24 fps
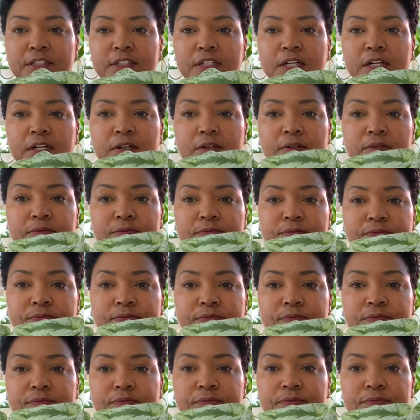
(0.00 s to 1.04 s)
go.
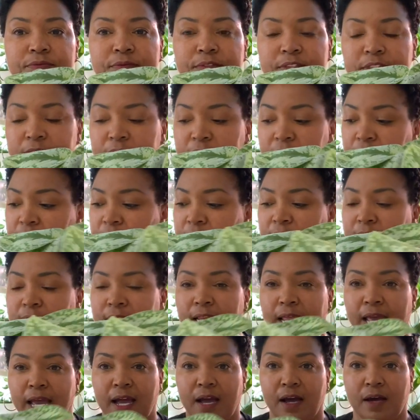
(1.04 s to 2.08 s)

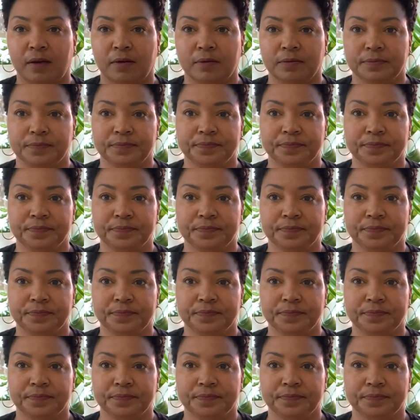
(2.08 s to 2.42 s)
Now,